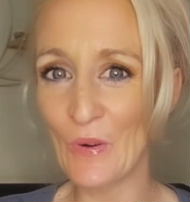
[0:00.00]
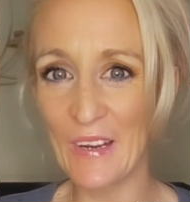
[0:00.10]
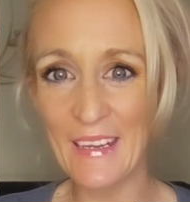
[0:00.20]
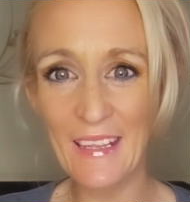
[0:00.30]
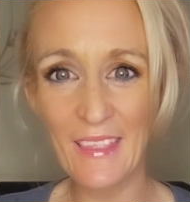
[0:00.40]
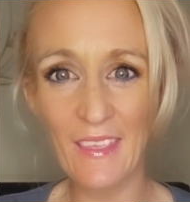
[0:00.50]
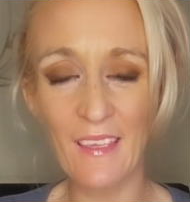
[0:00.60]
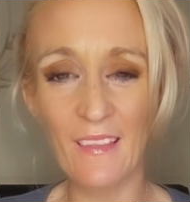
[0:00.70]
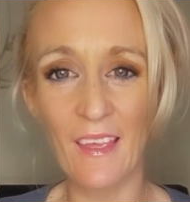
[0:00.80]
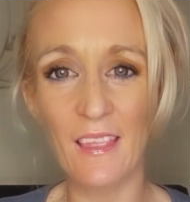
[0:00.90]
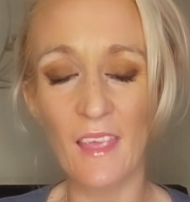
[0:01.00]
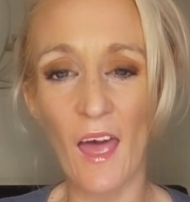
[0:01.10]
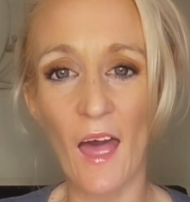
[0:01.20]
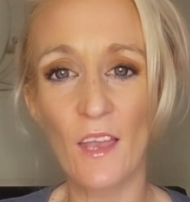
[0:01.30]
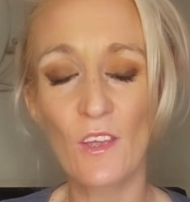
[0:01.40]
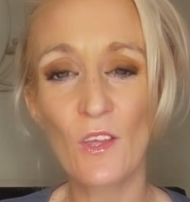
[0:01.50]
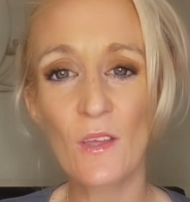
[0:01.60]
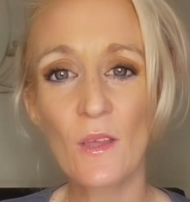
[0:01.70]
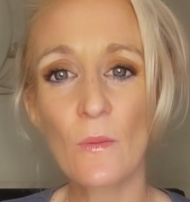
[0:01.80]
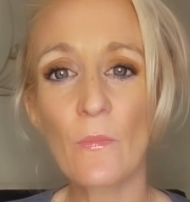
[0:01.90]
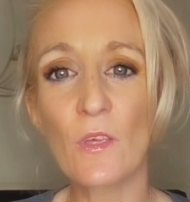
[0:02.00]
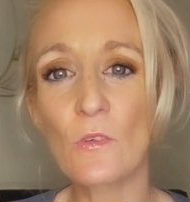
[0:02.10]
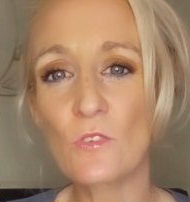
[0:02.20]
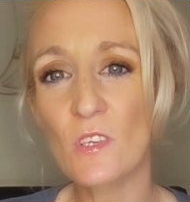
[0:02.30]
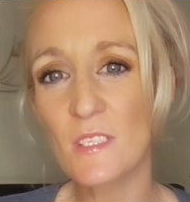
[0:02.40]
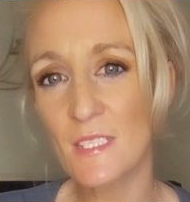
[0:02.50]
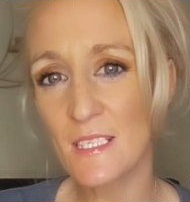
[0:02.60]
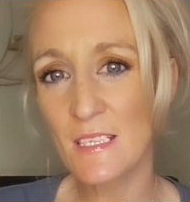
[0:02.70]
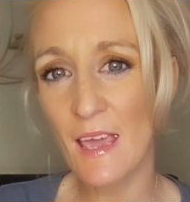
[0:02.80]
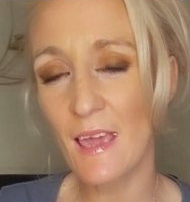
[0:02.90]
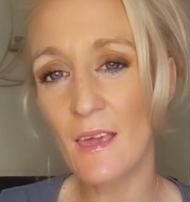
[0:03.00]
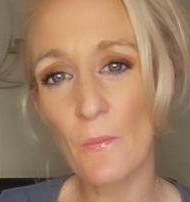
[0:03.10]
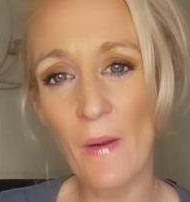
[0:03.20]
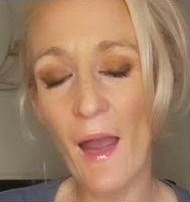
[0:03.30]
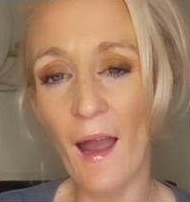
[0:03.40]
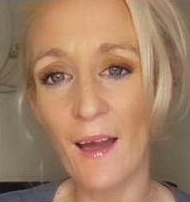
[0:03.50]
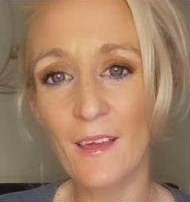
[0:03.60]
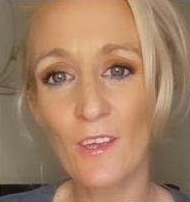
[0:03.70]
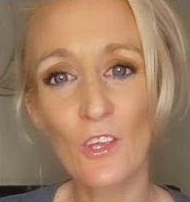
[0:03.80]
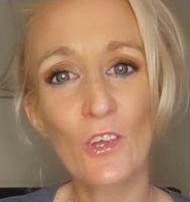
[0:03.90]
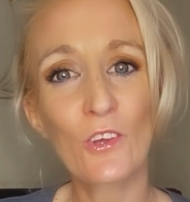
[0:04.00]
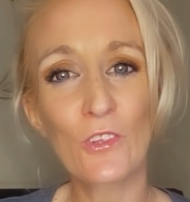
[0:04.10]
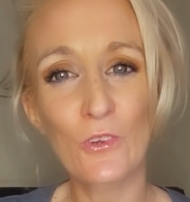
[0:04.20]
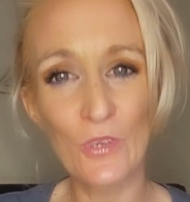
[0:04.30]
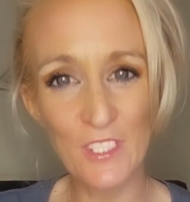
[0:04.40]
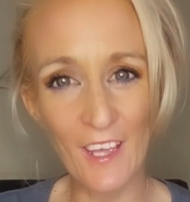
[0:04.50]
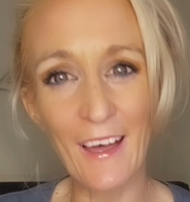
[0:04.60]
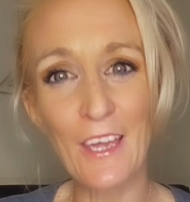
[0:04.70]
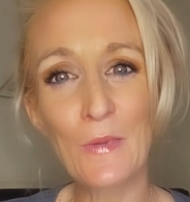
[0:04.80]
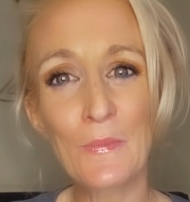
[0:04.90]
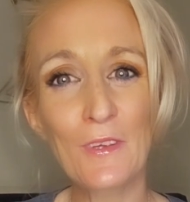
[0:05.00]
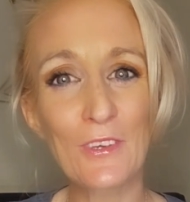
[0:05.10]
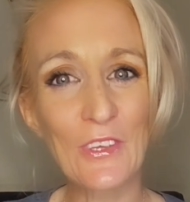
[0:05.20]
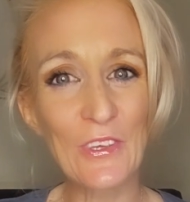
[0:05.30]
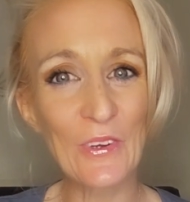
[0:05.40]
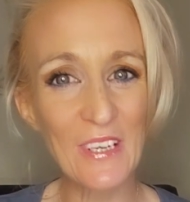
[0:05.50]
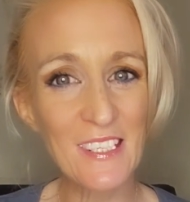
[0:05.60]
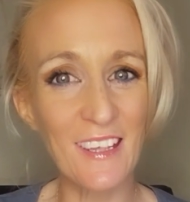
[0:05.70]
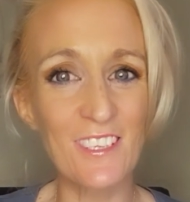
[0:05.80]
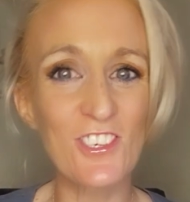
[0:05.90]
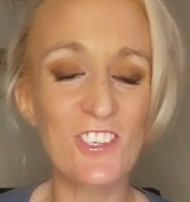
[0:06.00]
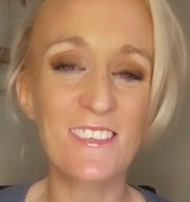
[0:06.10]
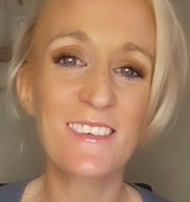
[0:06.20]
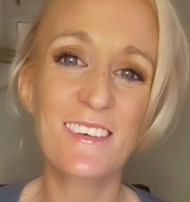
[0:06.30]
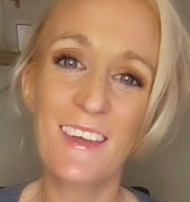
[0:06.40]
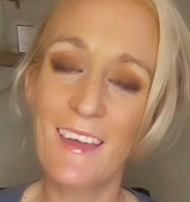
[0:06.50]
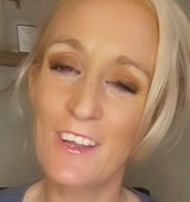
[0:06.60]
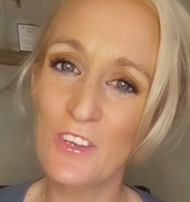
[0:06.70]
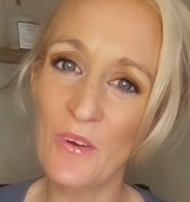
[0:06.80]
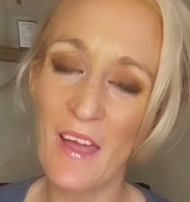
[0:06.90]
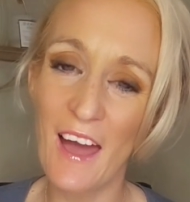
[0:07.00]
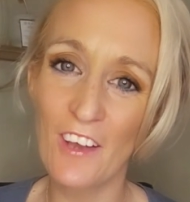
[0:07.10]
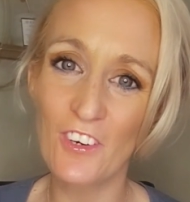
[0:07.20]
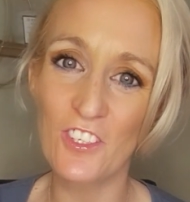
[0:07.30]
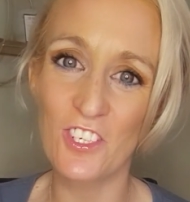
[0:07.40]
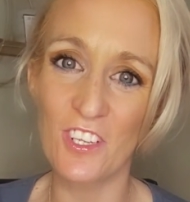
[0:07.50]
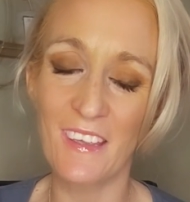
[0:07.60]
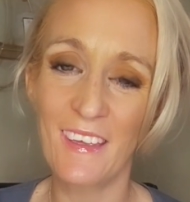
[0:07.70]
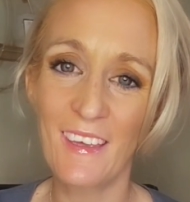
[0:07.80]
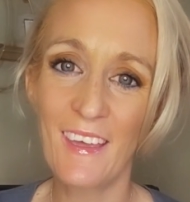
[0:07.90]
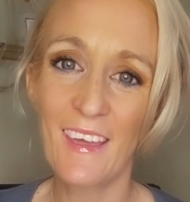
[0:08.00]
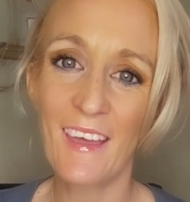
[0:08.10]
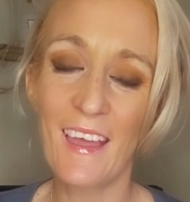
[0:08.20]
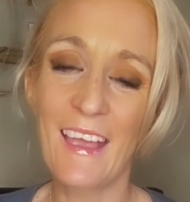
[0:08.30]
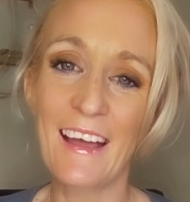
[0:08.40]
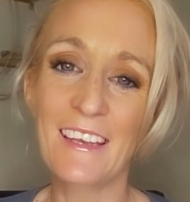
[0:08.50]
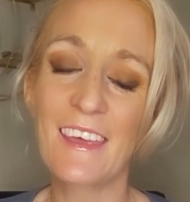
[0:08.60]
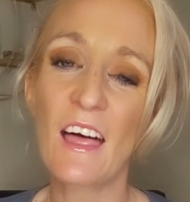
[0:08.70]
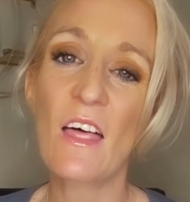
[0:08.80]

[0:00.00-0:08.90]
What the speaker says: or anything like that, but you just take back your time, your attention, and your energy. And